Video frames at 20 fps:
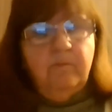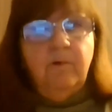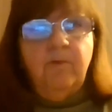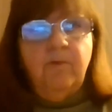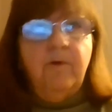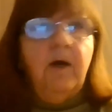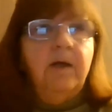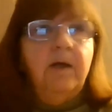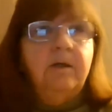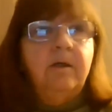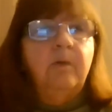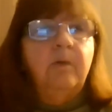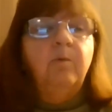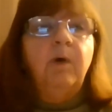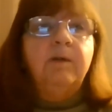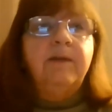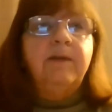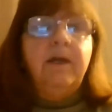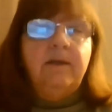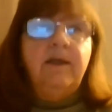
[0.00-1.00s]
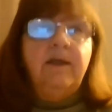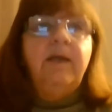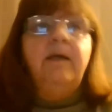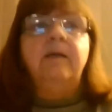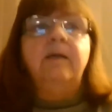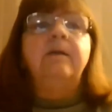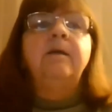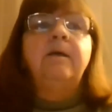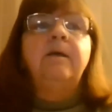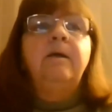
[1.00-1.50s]
you know, what they
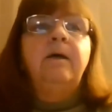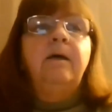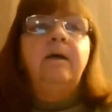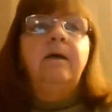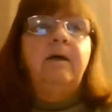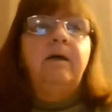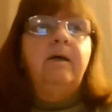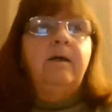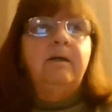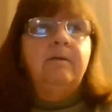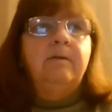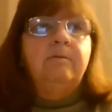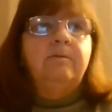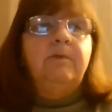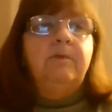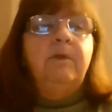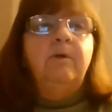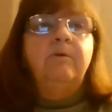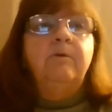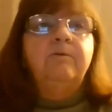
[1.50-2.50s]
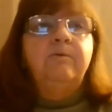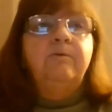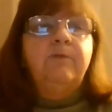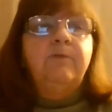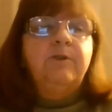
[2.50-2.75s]
need, you know,